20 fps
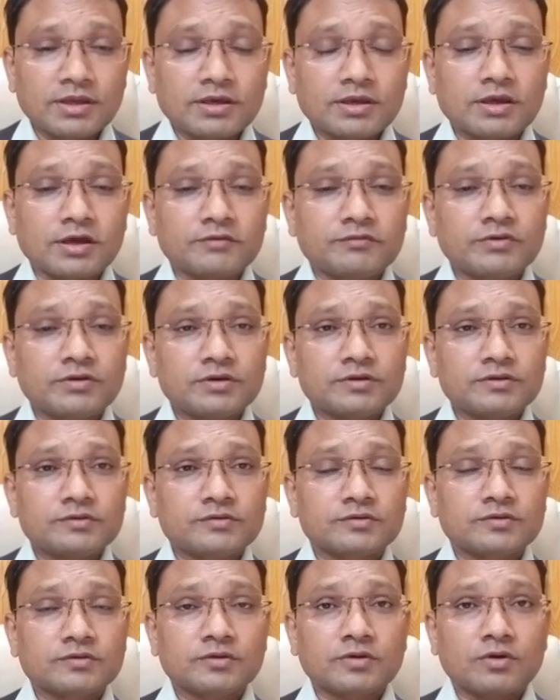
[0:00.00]

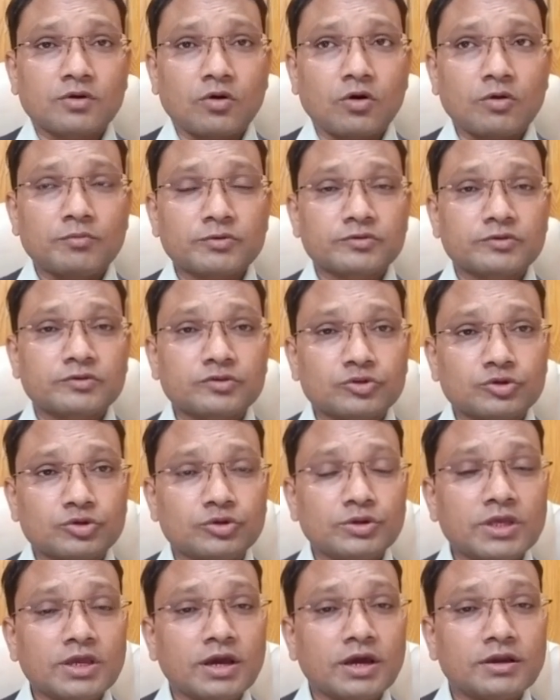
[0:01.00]
covers almost
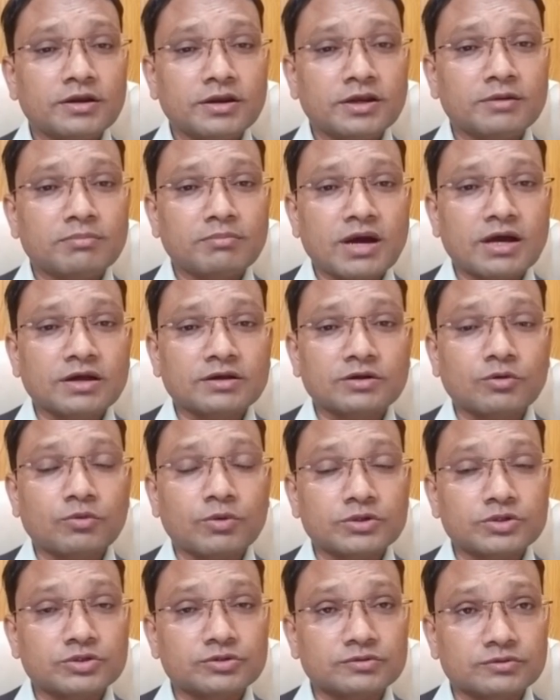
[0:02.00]
300 mark
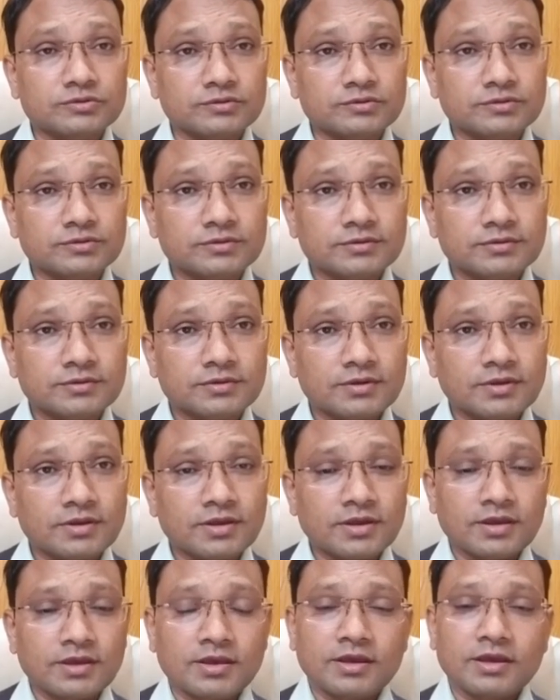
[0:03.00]
questions
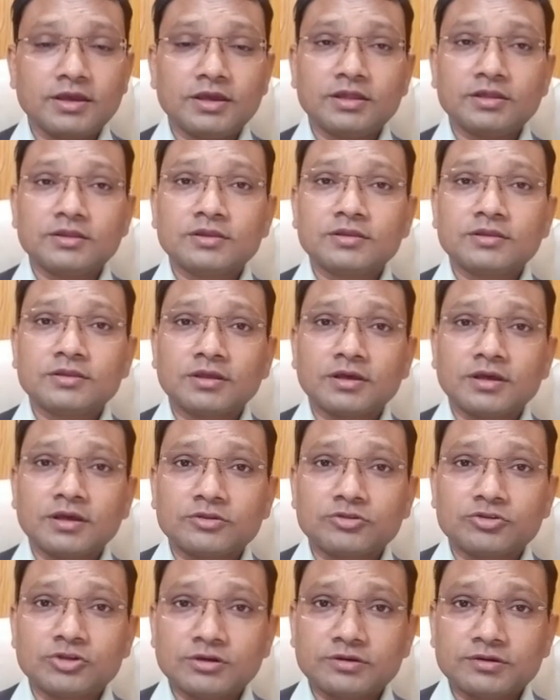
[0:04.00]
in
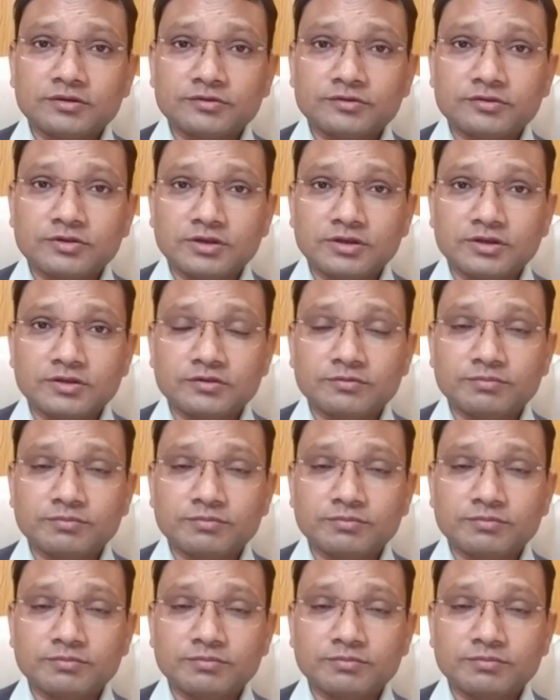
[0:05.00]
the general studies